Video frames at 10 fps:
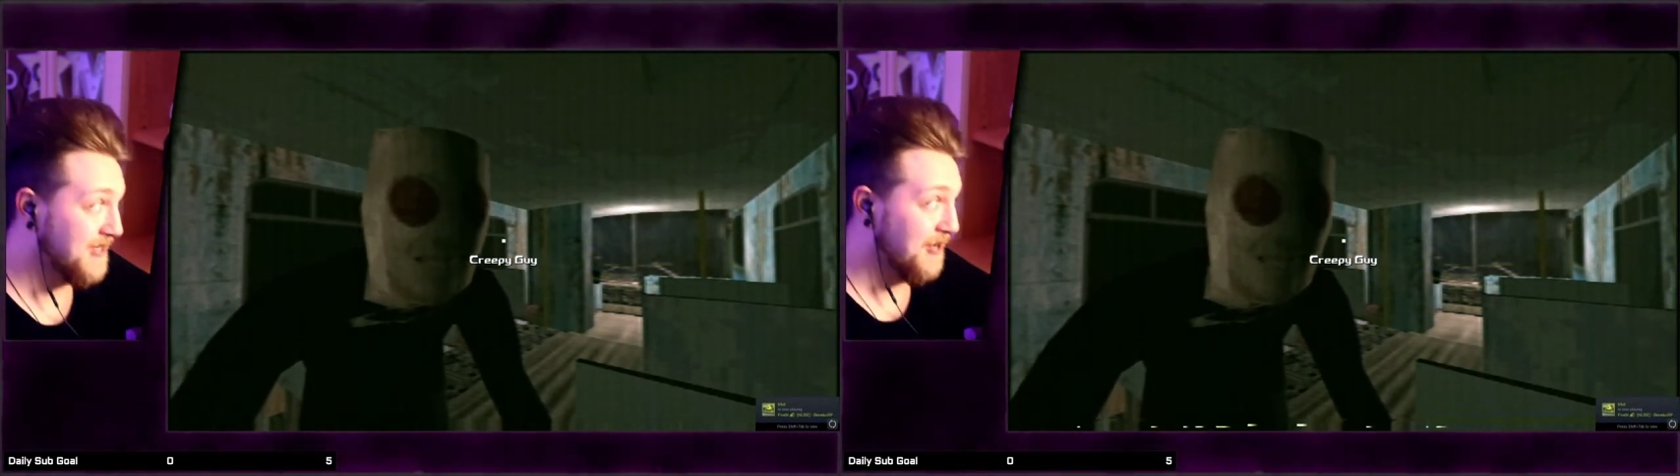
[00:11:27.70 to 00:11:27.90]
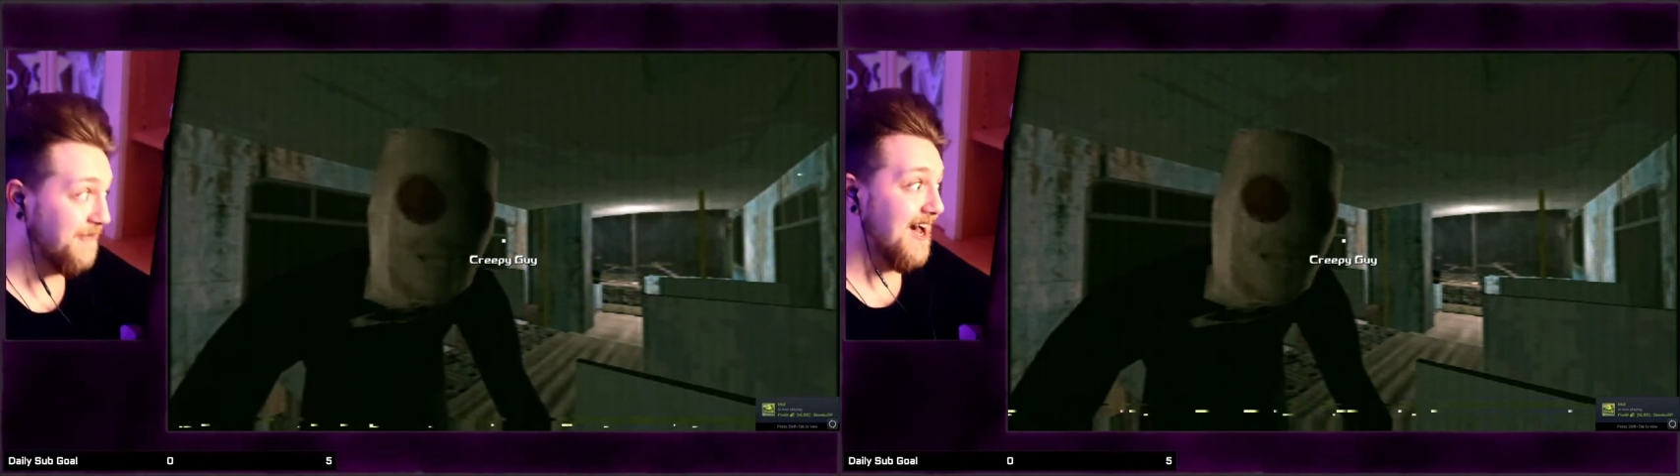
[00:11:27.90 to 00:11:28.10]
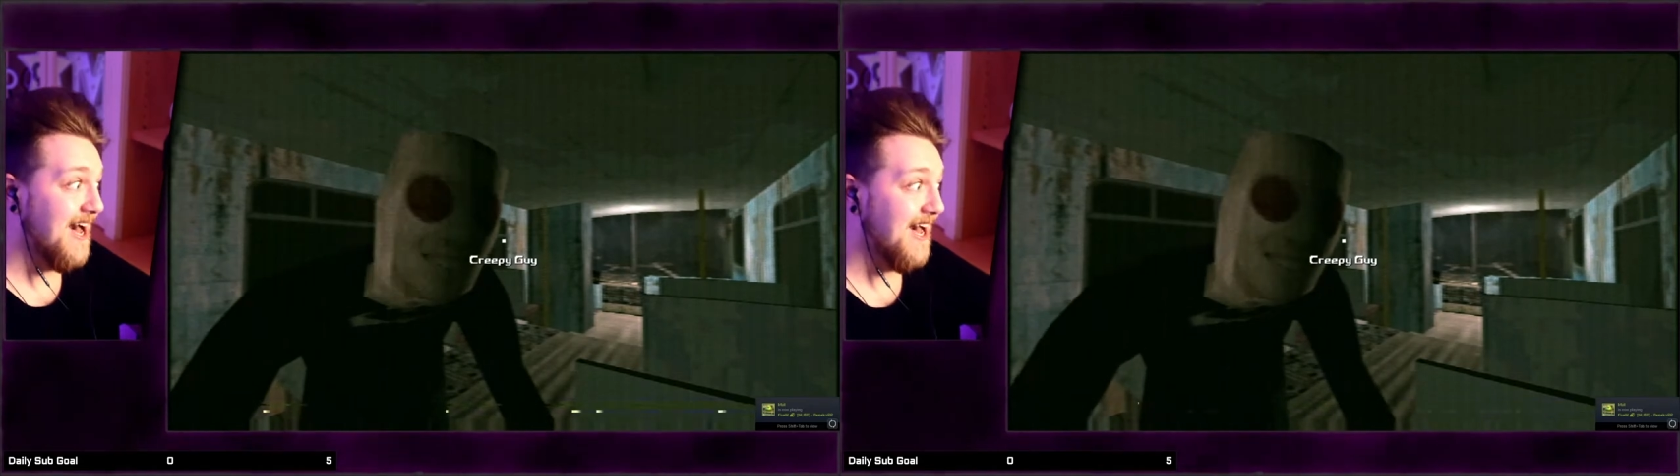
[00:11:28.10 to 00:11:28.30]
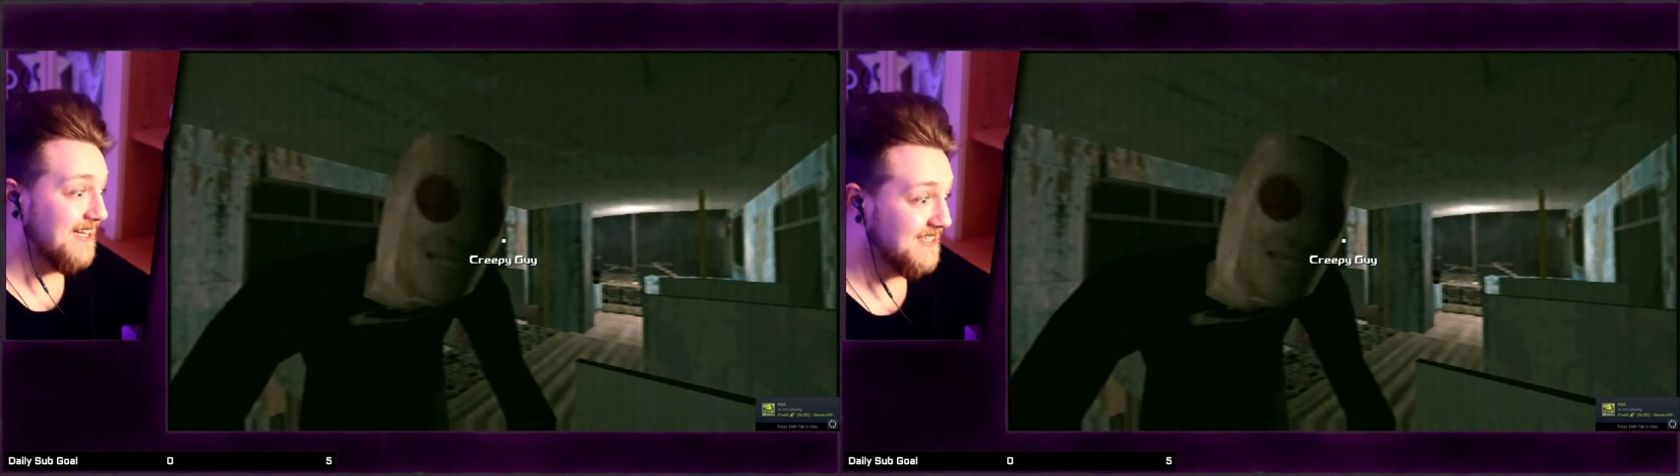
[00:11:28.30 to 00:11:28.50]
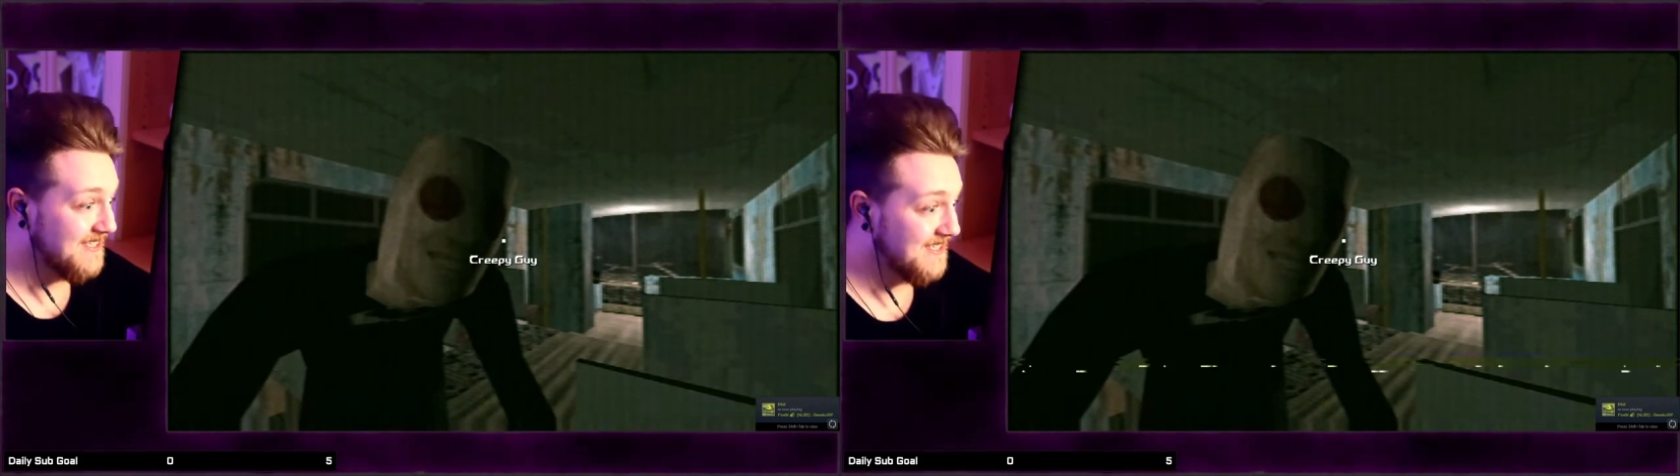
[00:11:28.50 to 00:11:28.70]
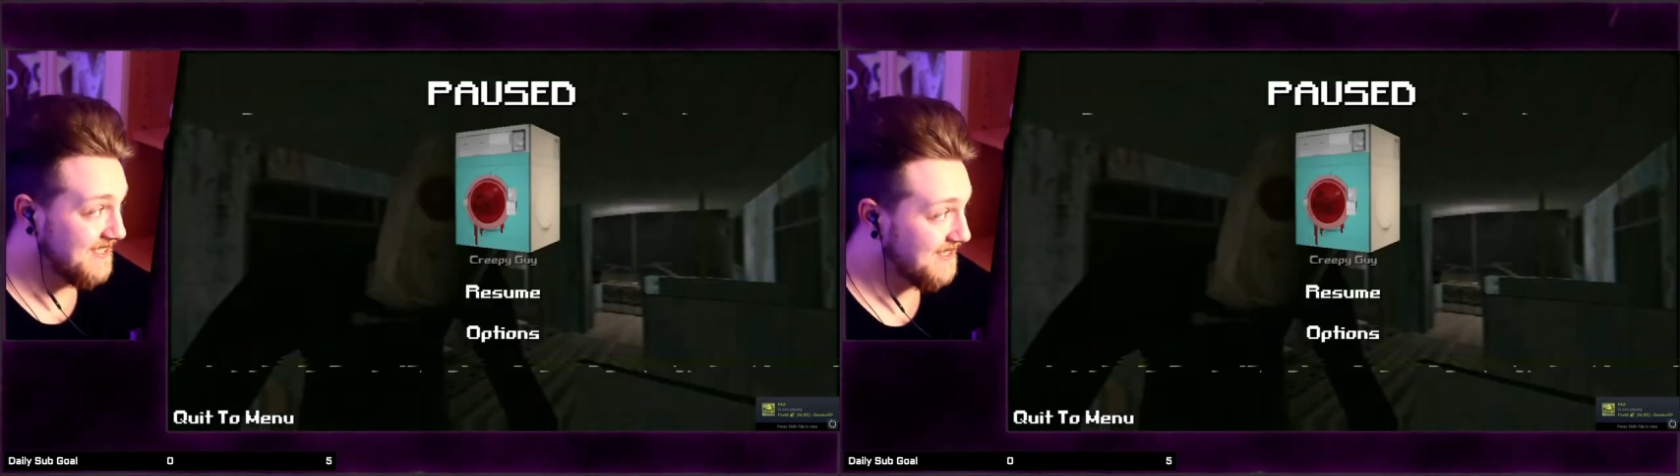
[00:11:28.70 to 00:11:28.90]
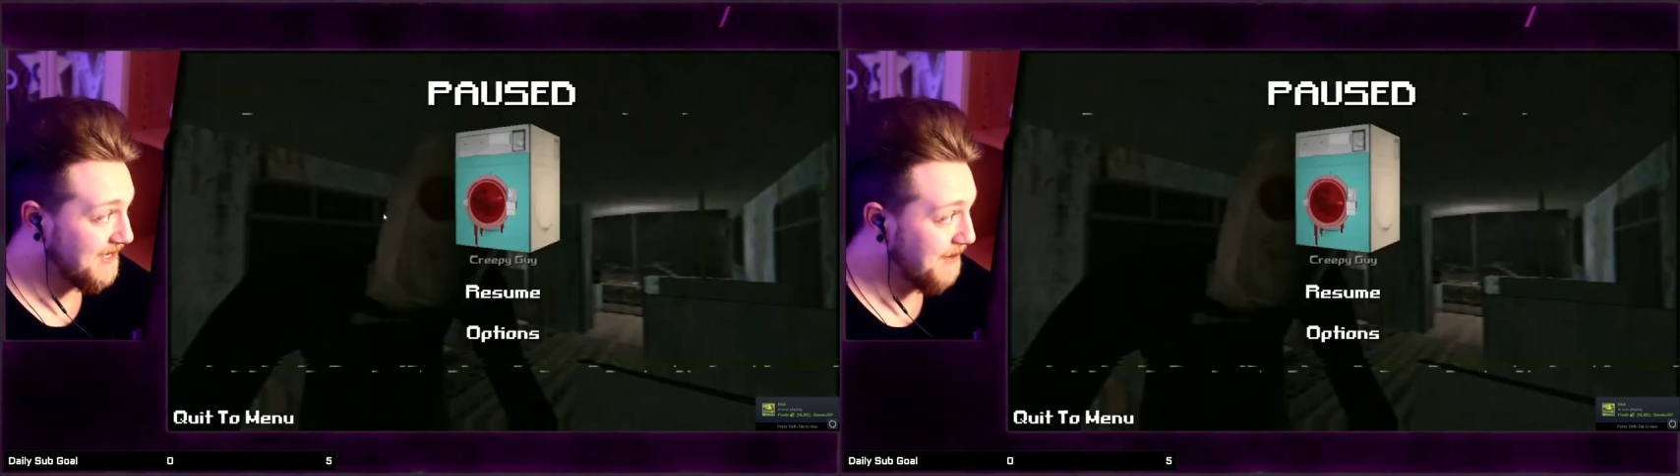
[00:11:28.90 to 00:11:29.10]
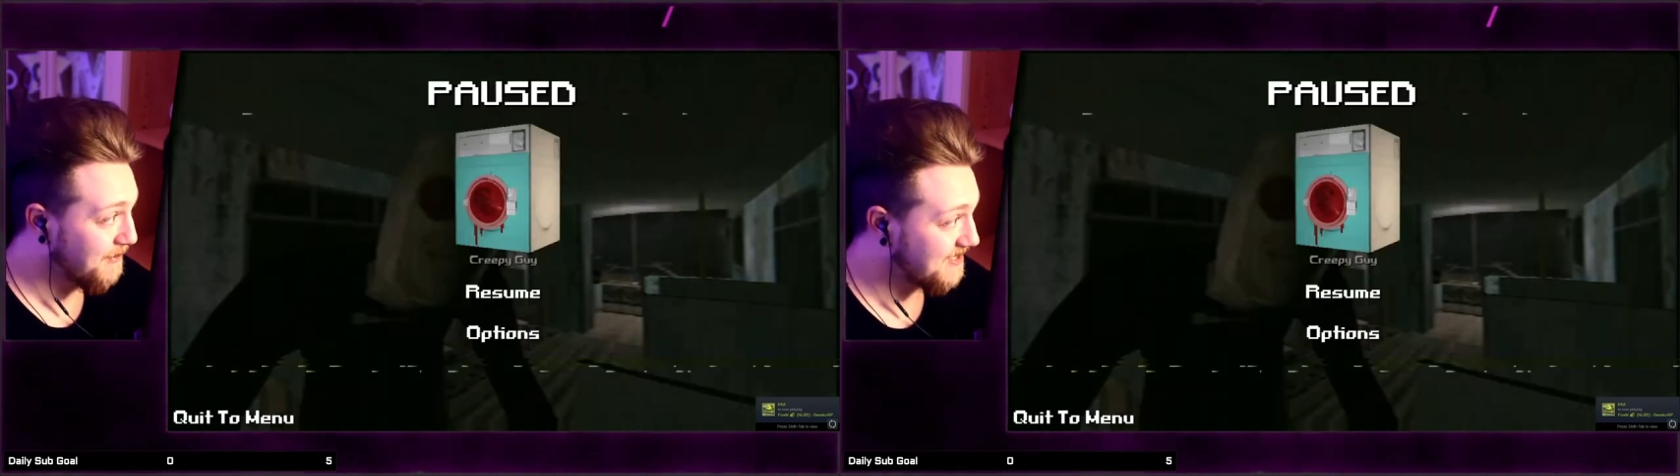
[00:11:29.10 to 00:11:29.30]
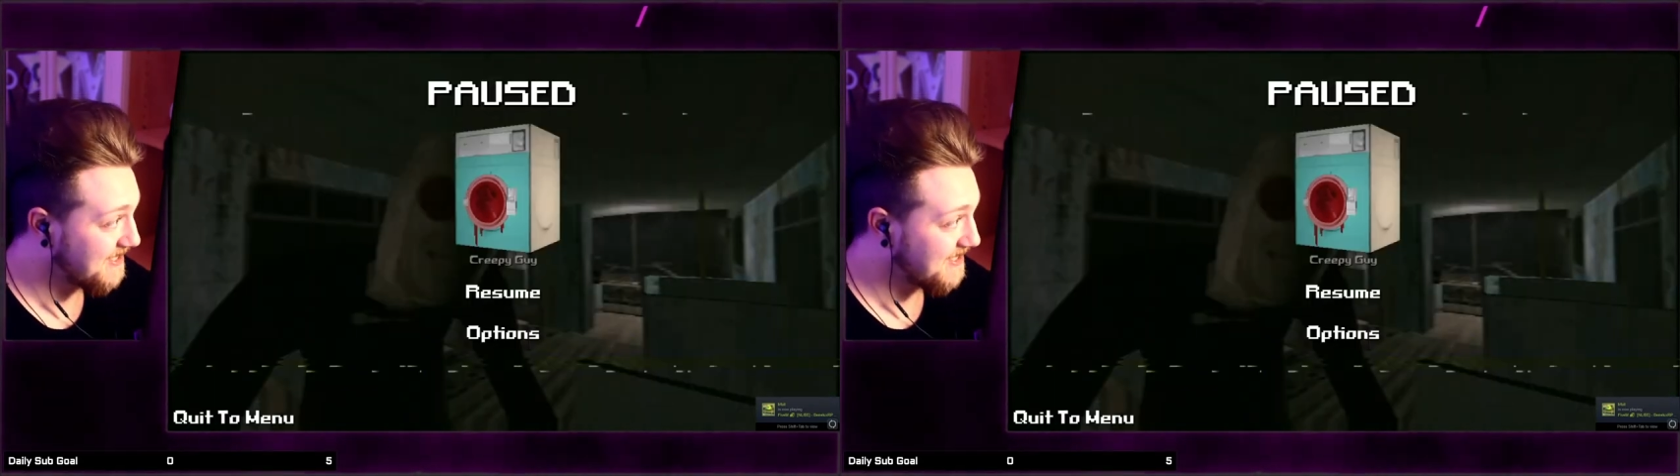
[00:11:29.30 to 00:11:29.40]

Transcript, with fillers: so far, I must